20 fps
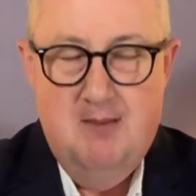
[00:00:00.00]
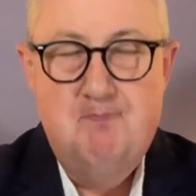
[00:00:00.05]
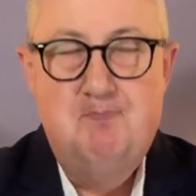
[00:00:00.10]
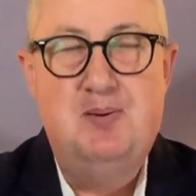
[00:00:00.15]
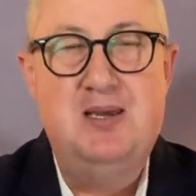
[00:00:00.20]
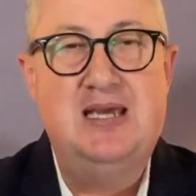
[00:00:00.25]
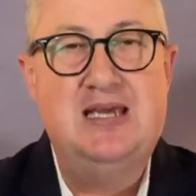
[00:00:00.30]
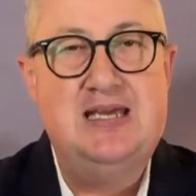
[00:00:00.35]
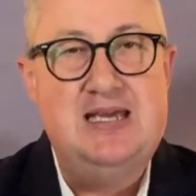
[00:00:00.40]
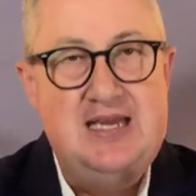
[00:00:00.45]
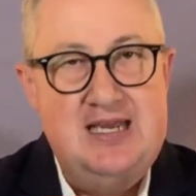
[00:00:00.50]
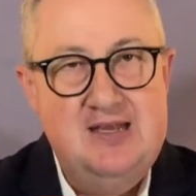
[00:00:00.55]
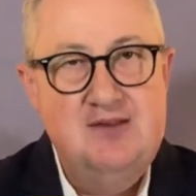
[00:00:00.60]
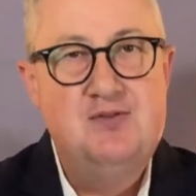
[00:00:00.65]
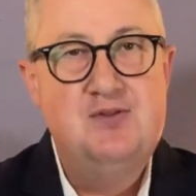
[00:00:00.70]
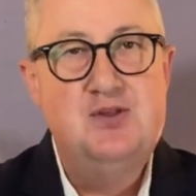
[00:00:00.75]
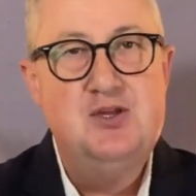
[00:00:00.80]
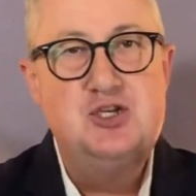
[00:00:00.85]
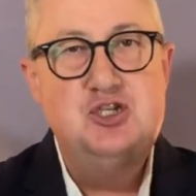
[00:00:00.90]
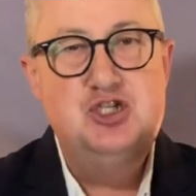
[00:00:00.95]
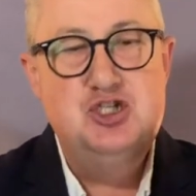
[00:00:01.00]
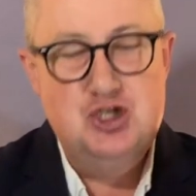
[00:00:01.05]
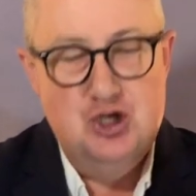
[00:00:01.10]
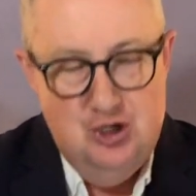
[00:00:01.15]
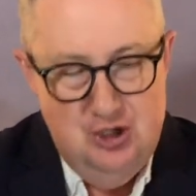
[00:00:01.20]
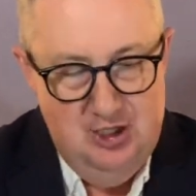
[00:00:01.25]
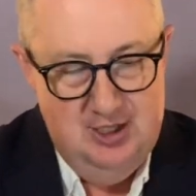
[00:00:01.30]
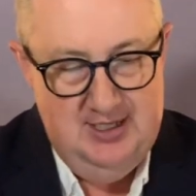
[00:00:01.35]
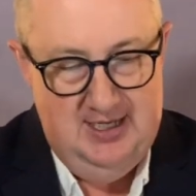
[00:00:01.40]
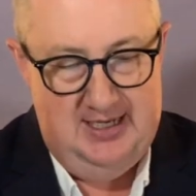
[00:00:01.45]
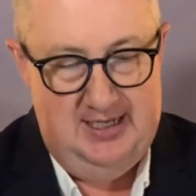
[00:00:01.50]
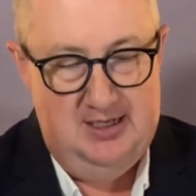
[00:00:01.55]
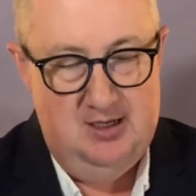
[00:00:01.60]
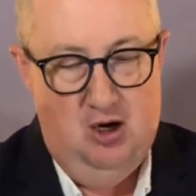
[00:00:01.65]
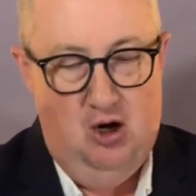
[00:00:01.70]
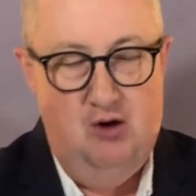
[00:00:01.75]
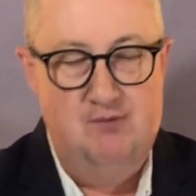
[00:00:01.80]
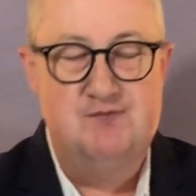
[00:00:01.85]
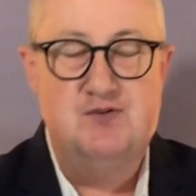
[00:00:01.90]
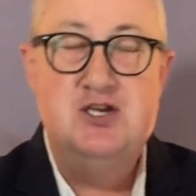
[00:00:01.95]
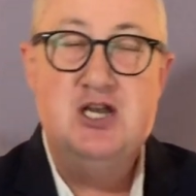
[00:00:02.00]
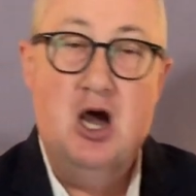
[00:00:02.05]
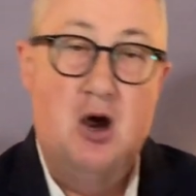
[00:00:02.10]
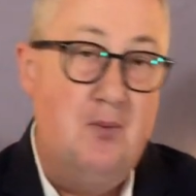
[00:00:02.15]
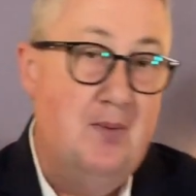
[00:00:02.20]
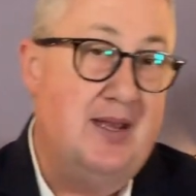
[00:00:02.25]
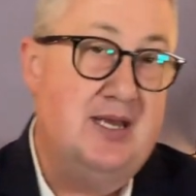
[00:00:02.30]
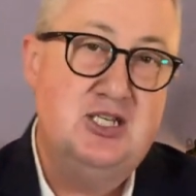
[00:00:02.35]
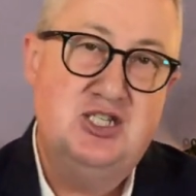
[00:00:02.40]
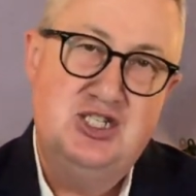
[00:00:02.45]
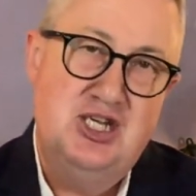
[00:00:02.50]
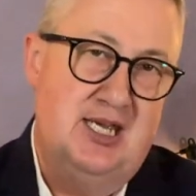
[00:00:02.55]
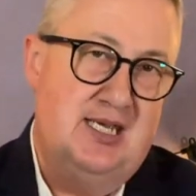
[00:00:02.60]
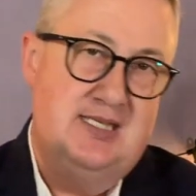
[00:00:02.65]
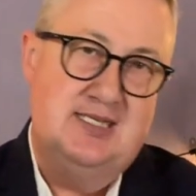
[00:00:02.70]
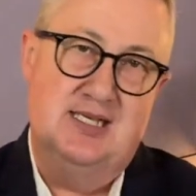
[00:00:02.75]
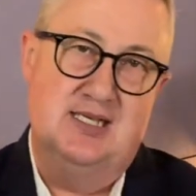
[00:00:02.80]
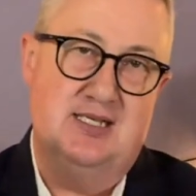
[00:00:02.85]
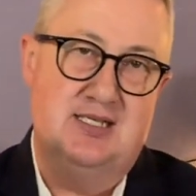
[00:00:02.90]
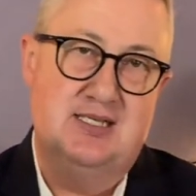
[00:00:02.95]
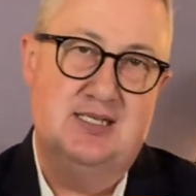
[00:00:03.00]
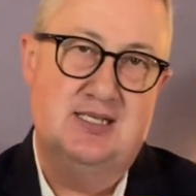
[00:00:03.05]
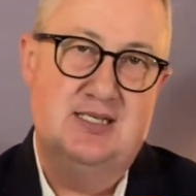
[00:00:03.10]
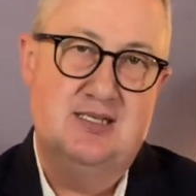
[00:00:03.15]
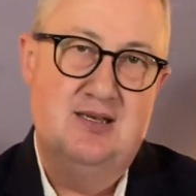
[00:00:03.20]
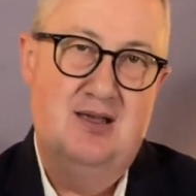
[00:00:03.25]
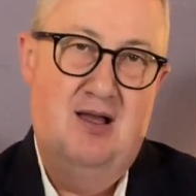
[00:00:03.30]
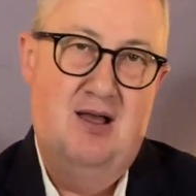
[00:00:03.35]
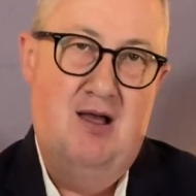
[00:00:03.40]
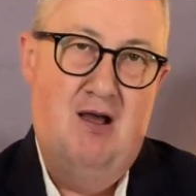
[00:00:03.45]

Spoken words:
begin the journey of knowing Jesus,